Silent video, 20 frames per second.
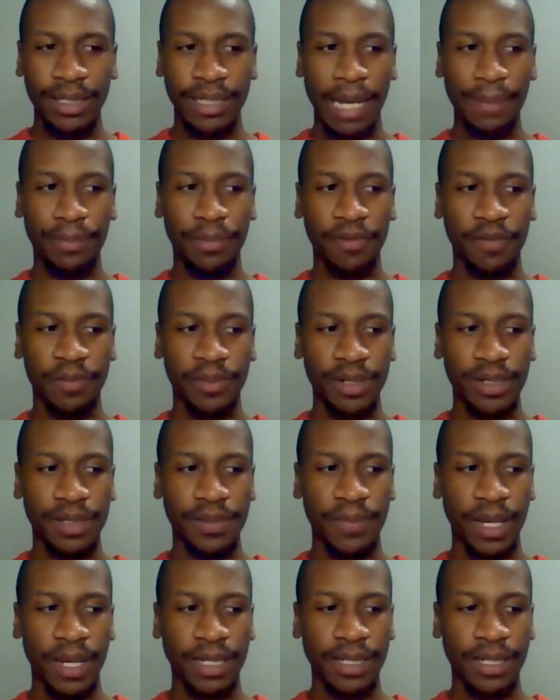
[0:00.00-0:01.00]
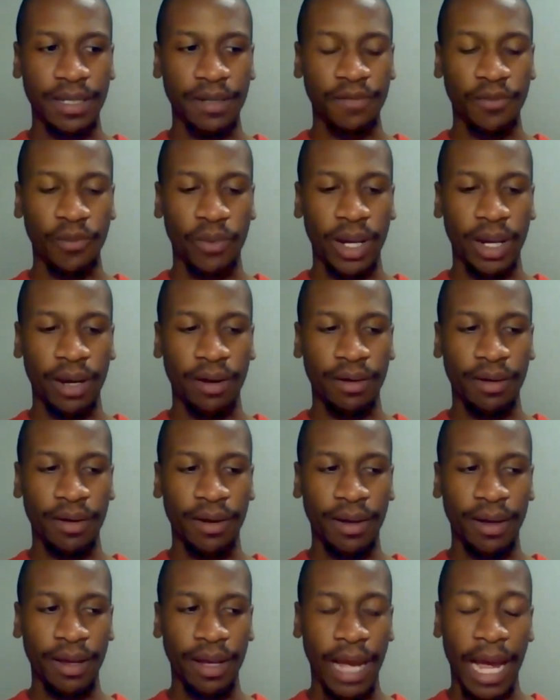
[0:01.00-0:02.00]
type of perspective where
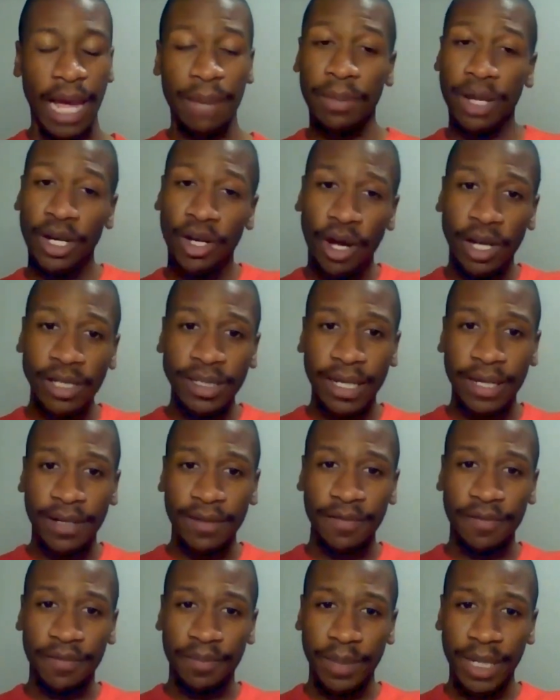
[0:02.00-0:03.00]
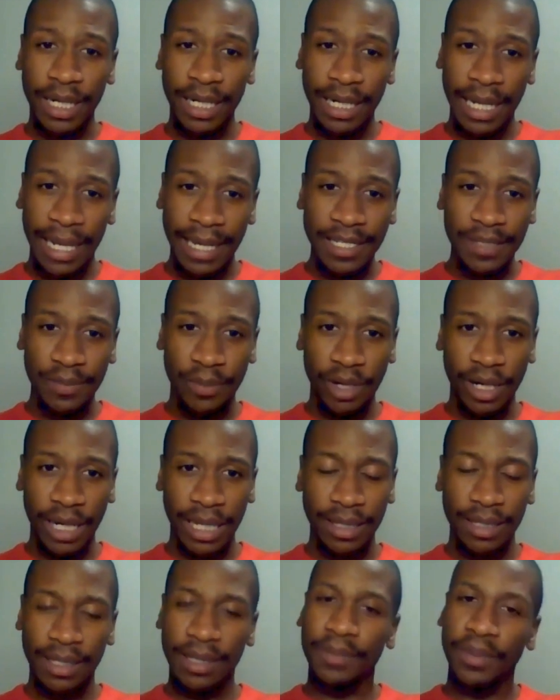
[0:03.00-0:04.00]
I may not have been an expert
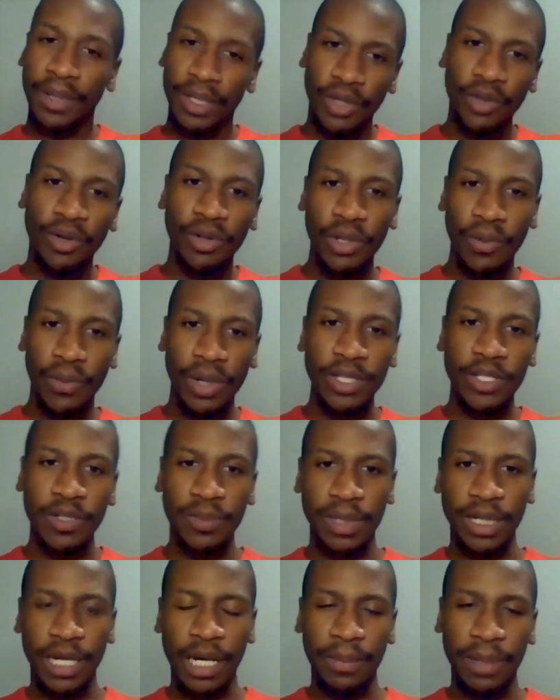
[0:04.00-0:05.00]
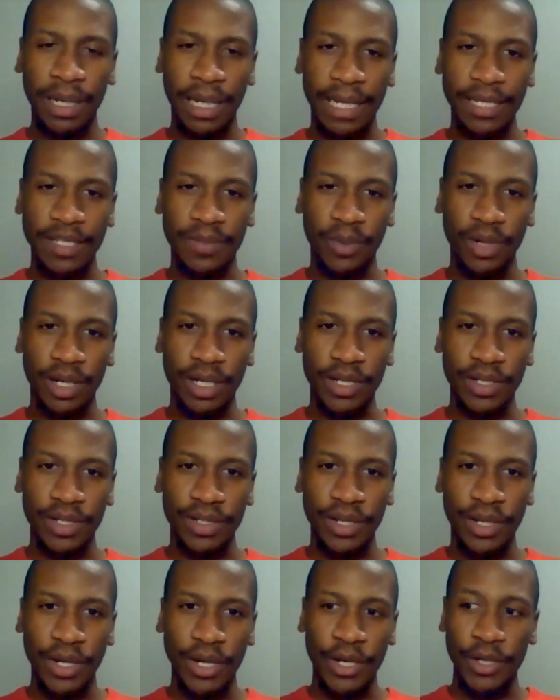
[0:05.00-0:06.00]
at it, but the only way to become an expert
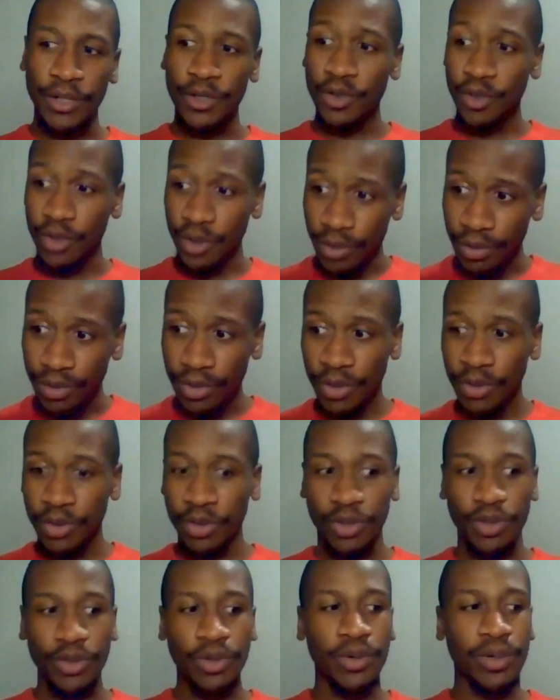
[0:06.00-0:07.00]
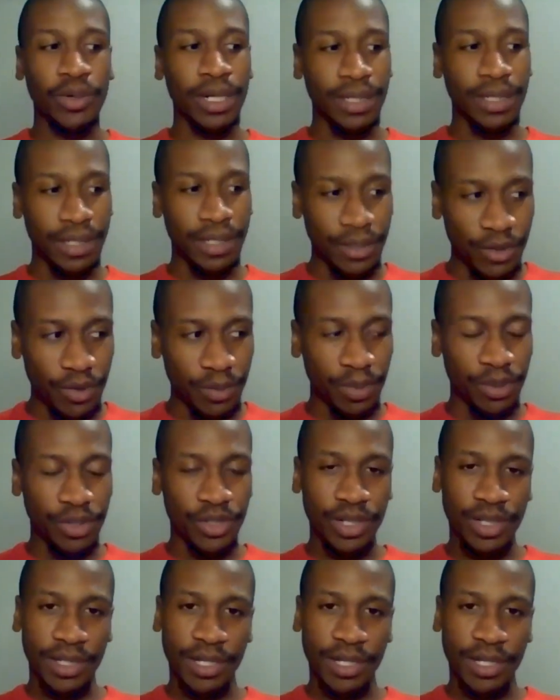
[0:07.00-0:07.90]
is to do it and to put